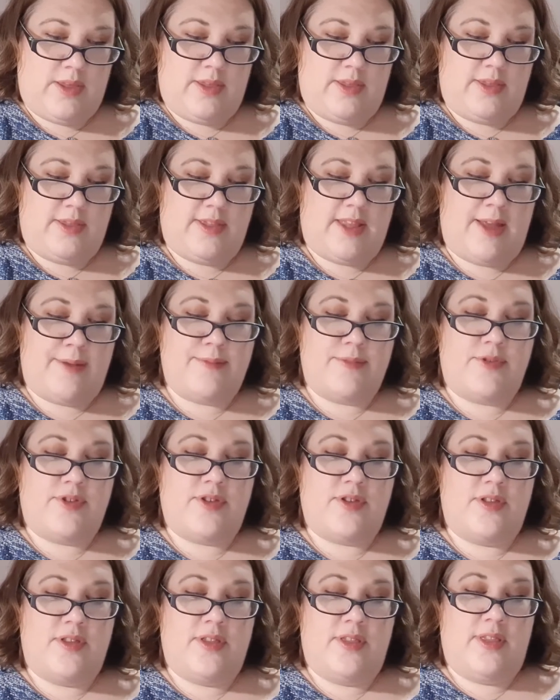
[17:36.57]
stamped
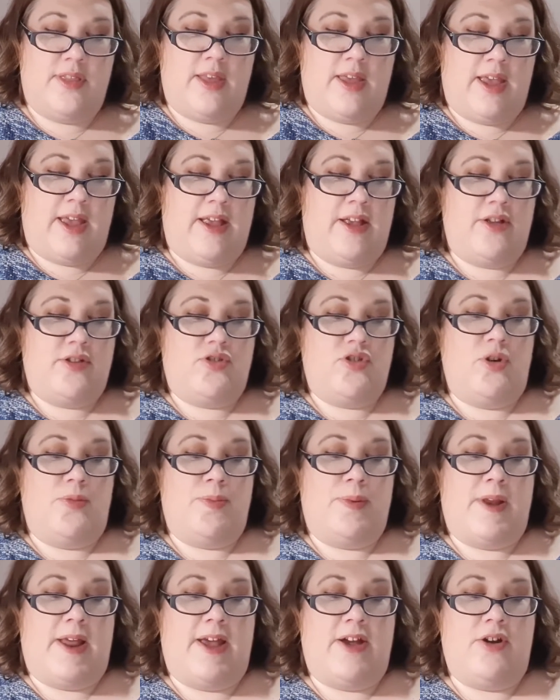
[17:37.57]
the
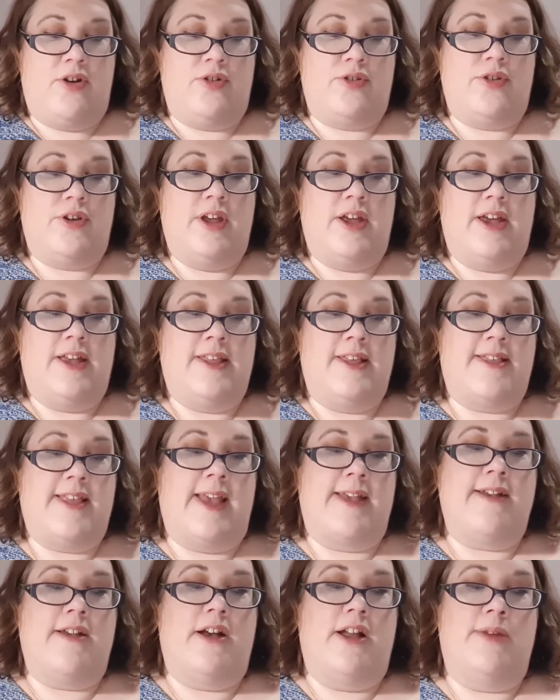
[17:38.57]
top layer on in the
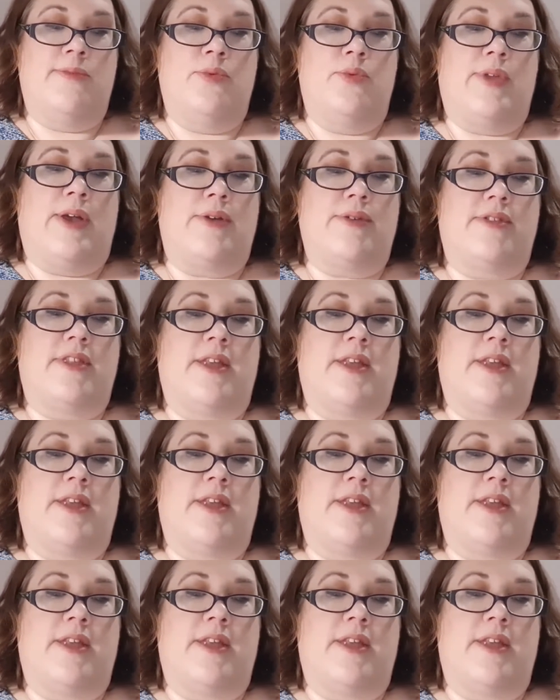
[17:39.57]
same colour but without